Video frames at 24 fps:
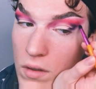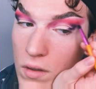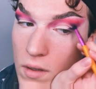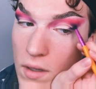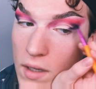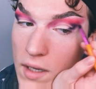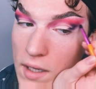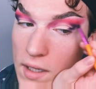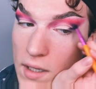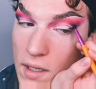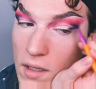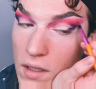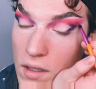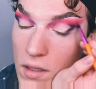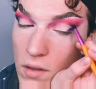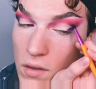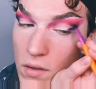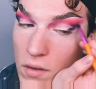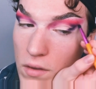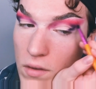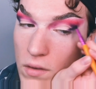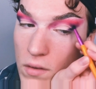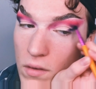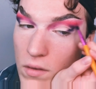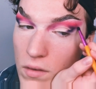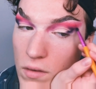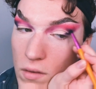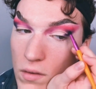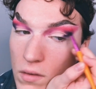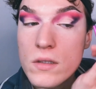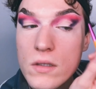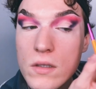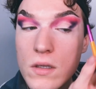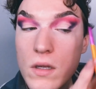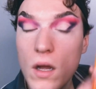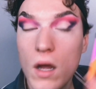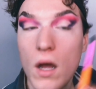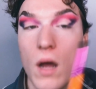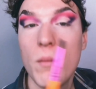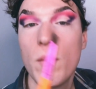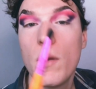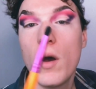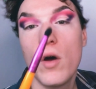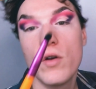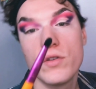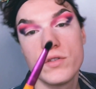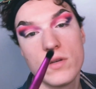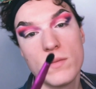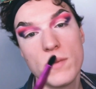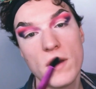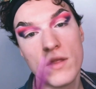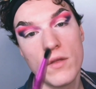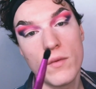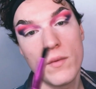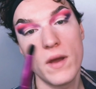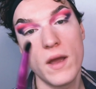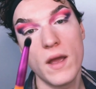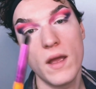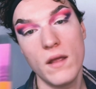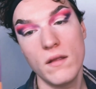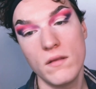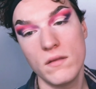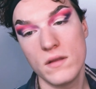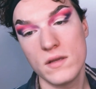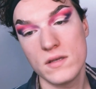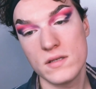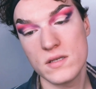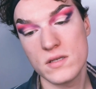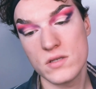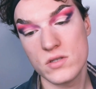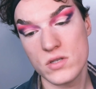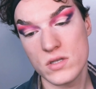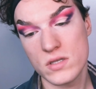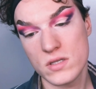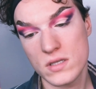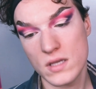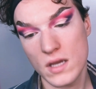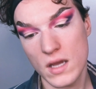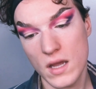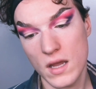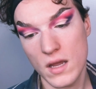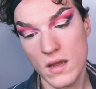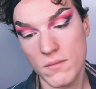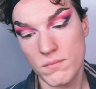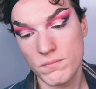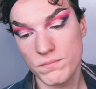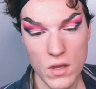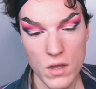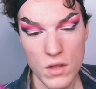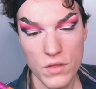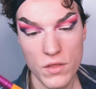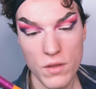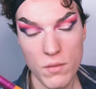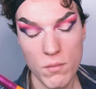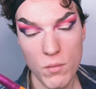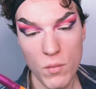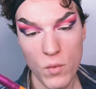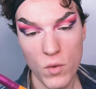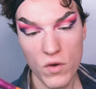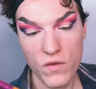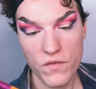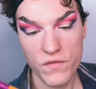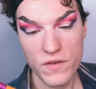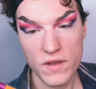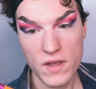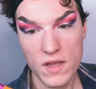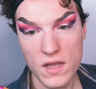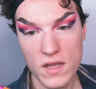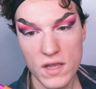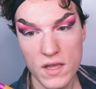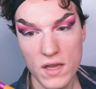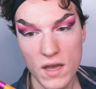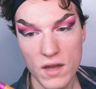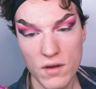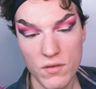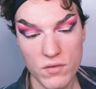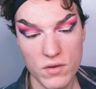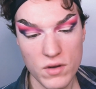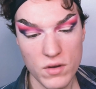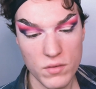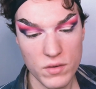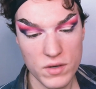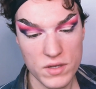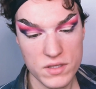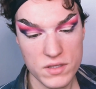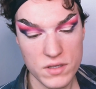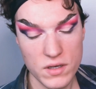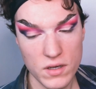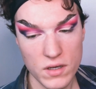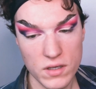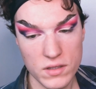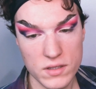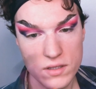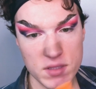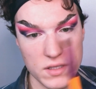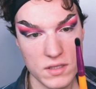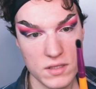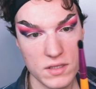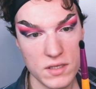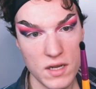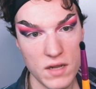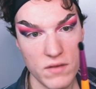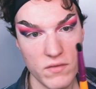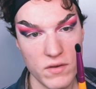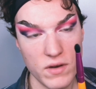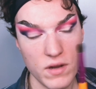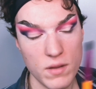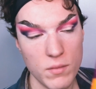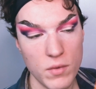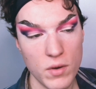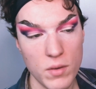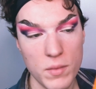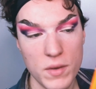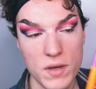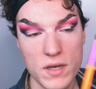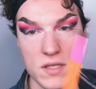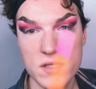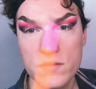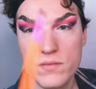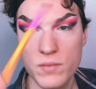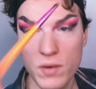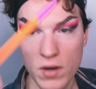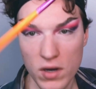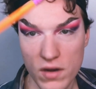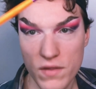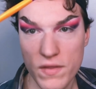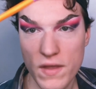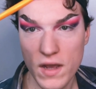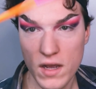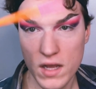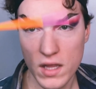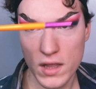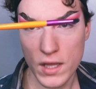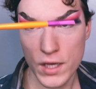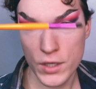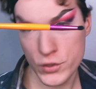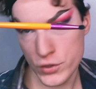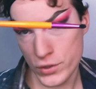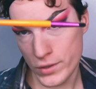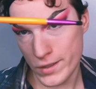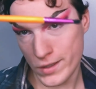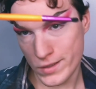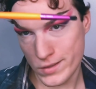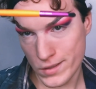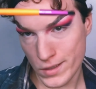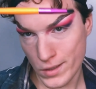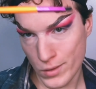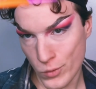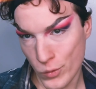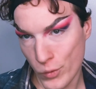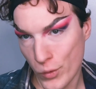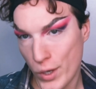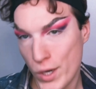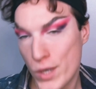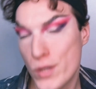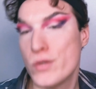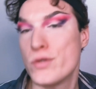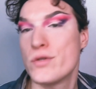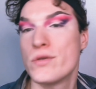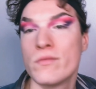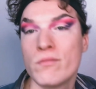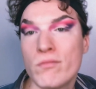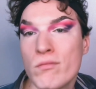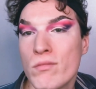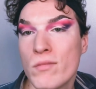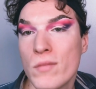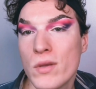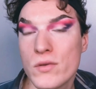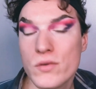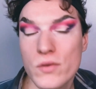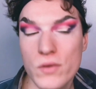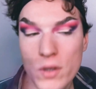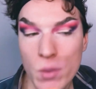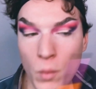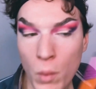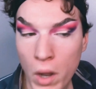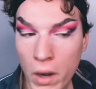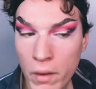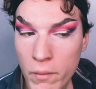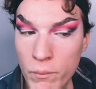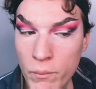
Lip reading: Any color. Also, by the way, this is just the Morphe, I don't know what it's called. This doesn't have a number, but it's part of that collection that's like orange. There's only one.